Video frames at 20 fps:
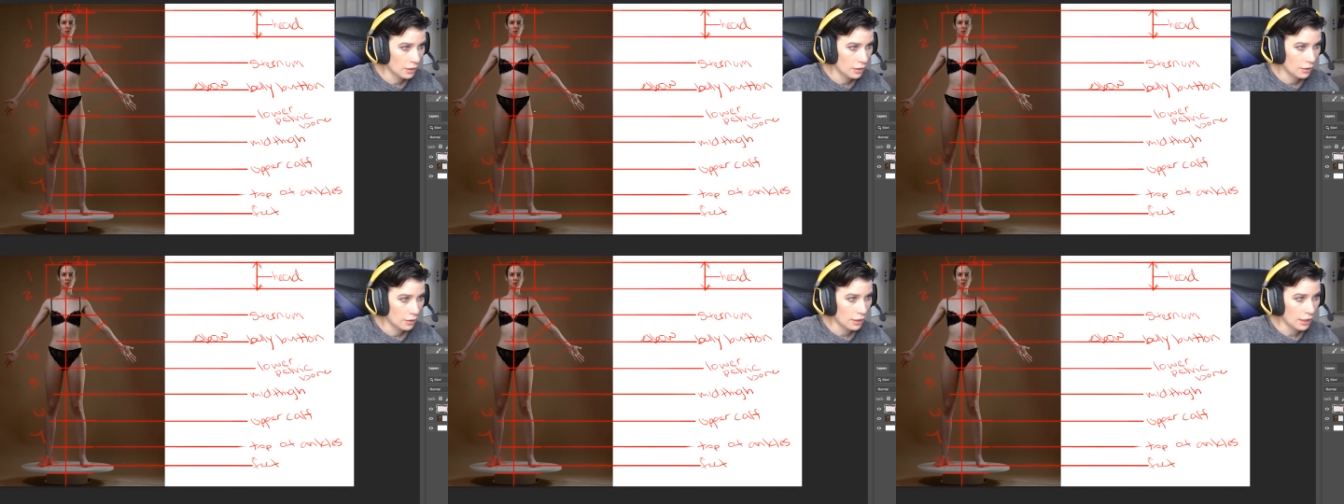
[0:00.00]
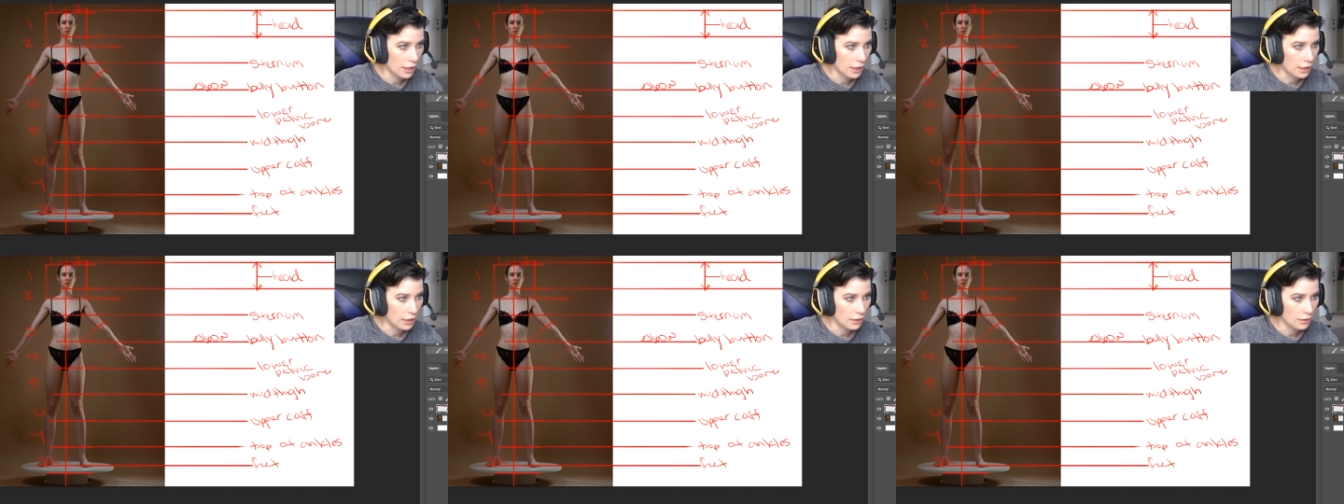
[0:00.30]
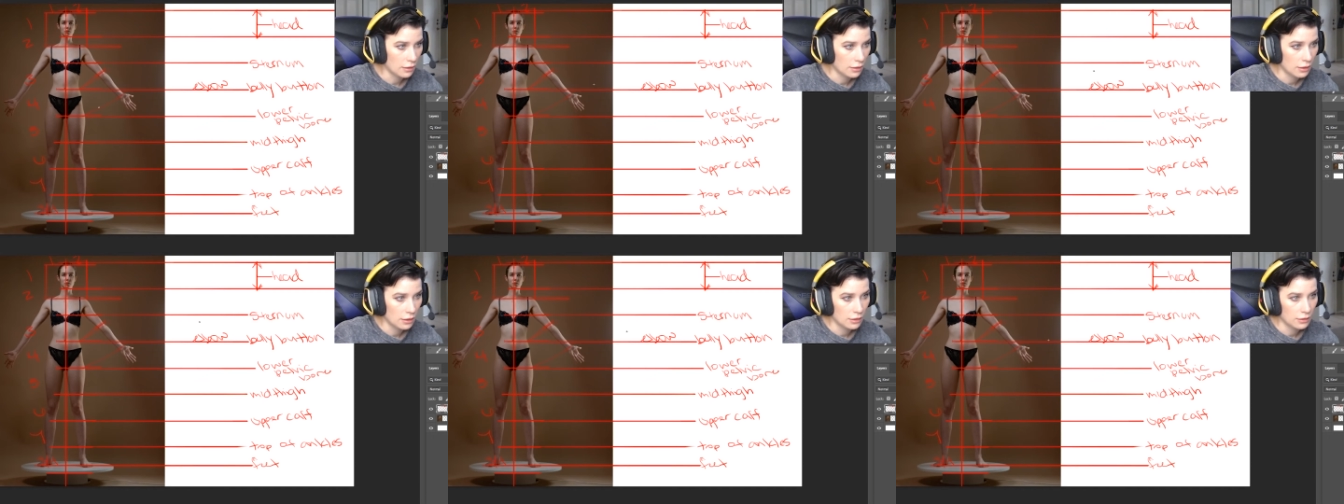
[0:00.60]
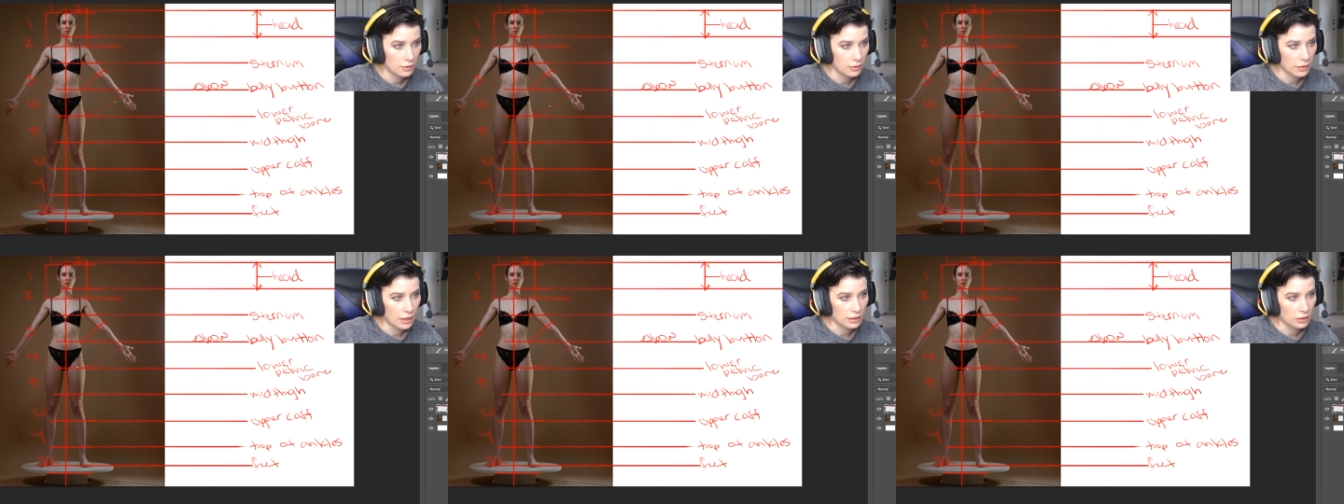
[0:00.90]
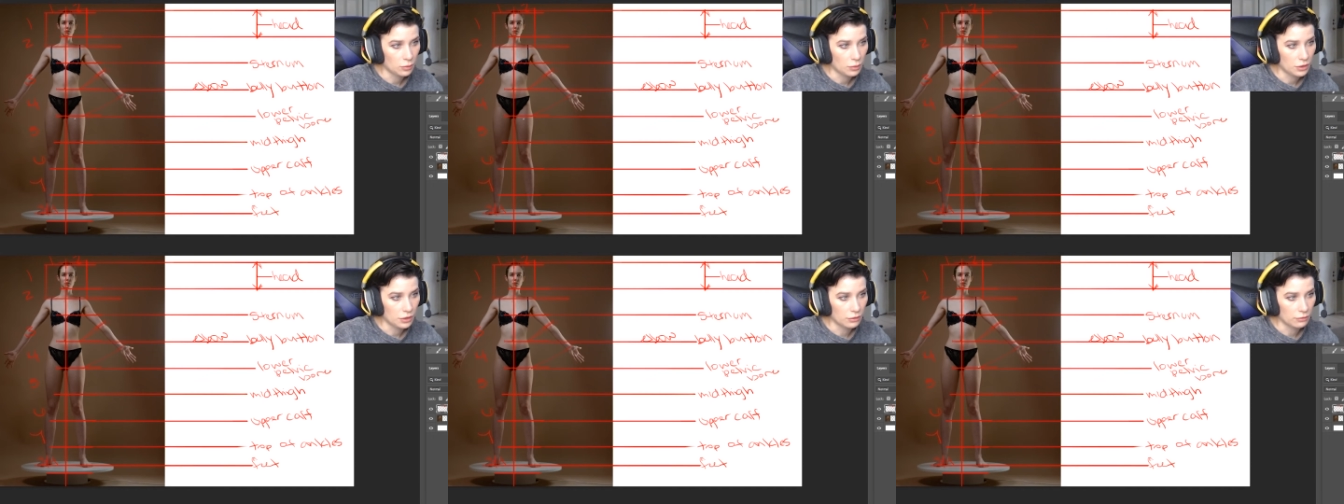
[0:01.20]
Okay? So that's
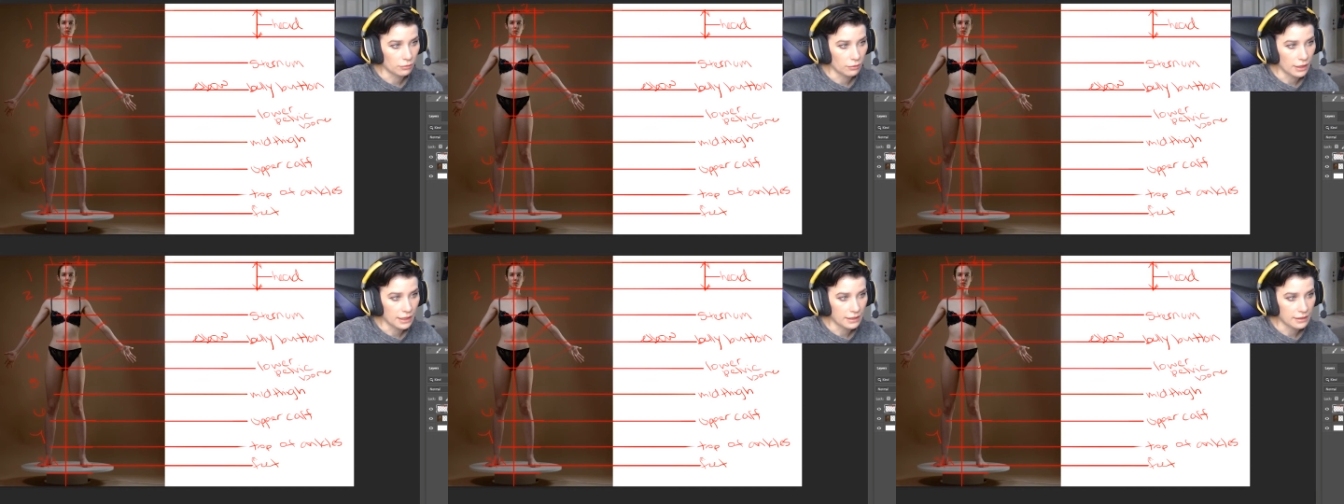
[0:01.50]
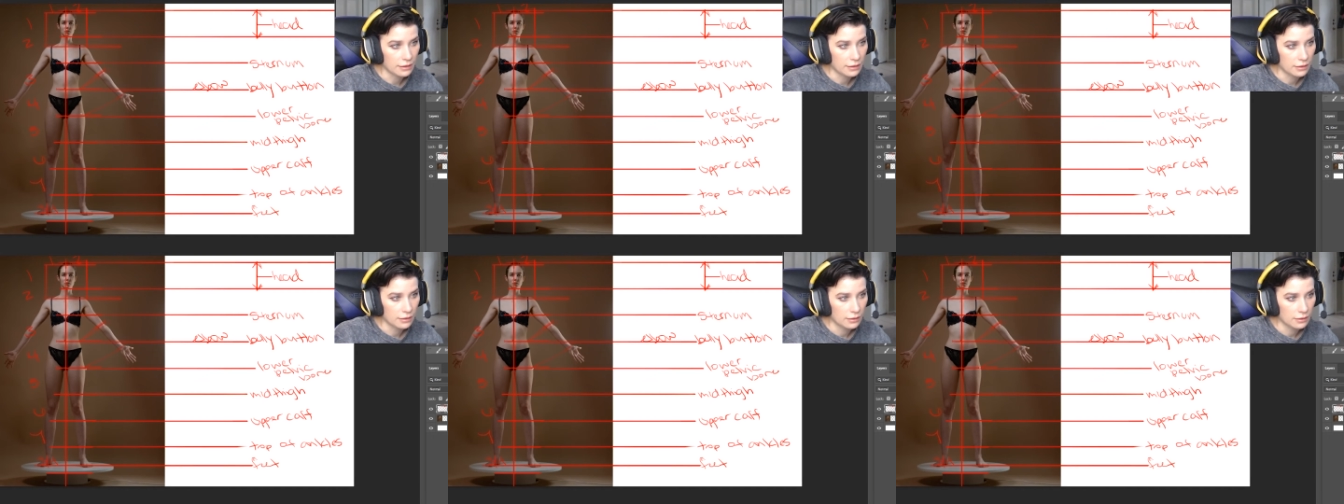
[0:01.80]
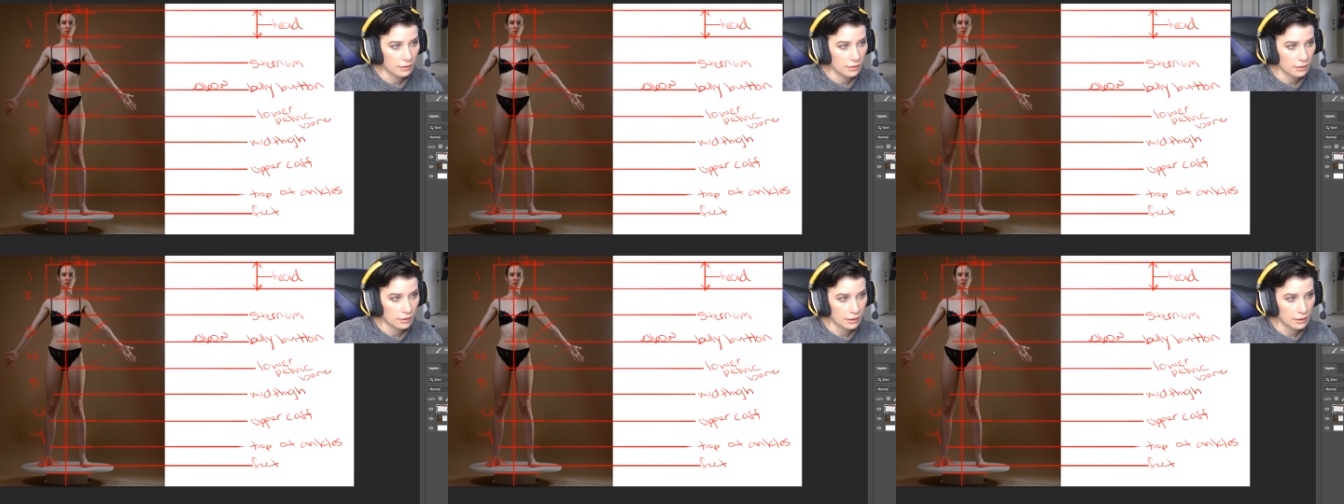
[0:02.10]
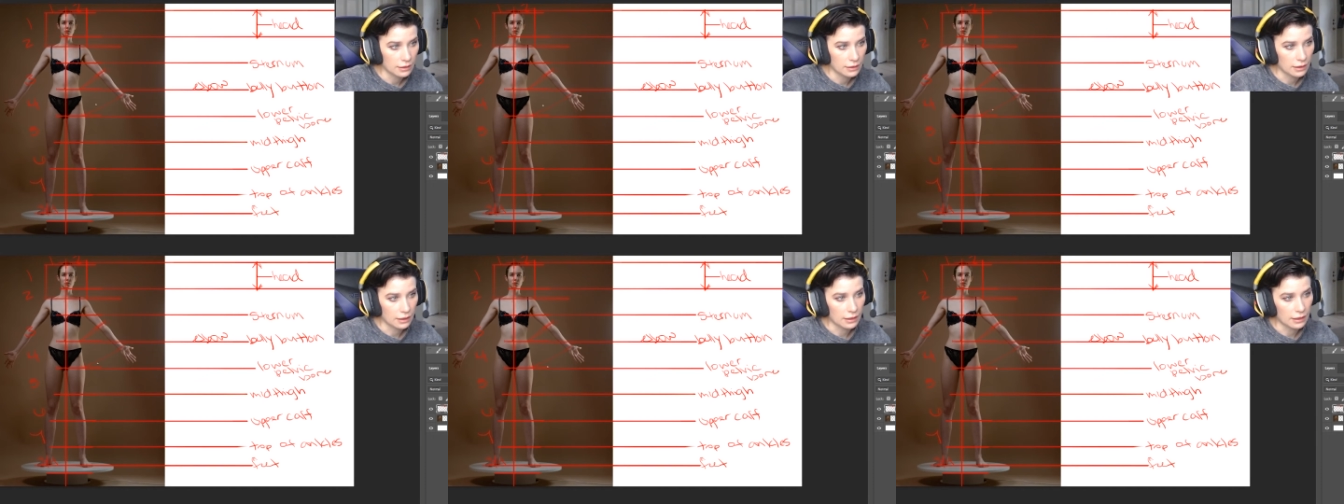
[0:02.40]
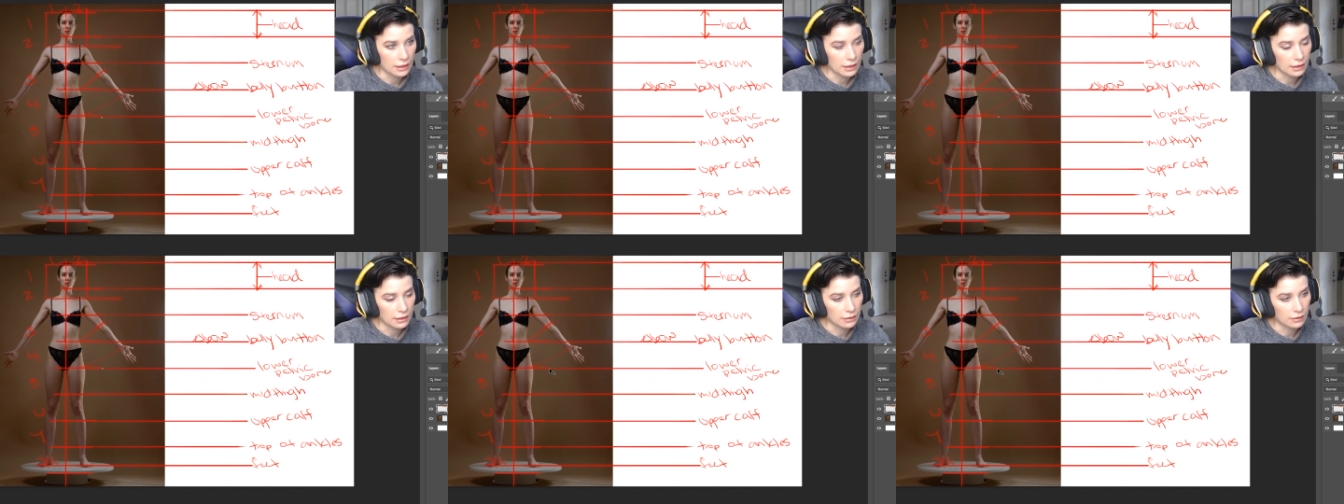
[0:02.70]
where your wrist is going to
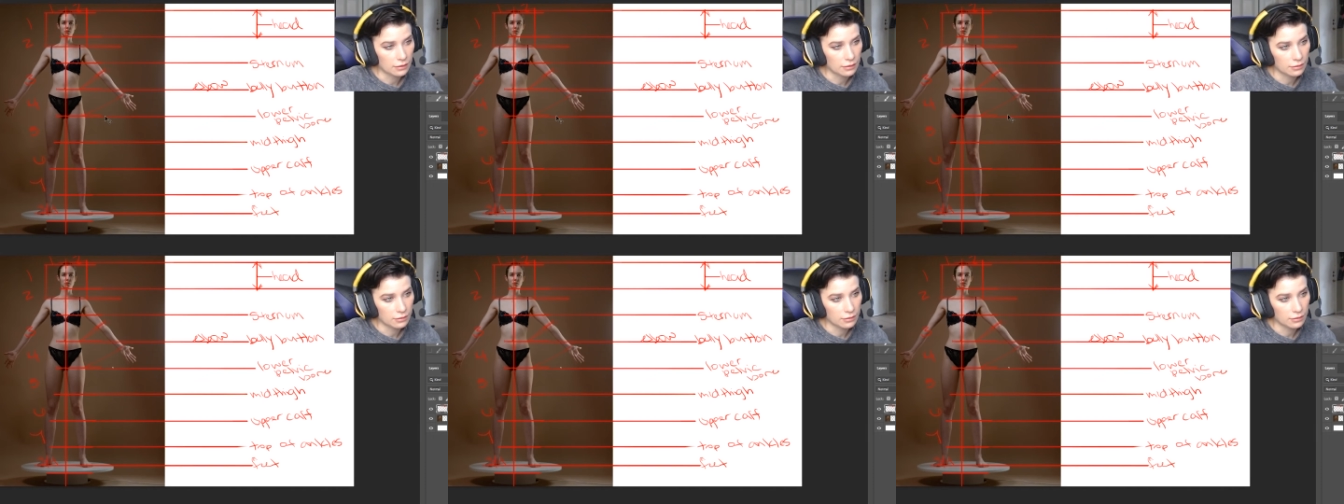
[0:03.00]
end.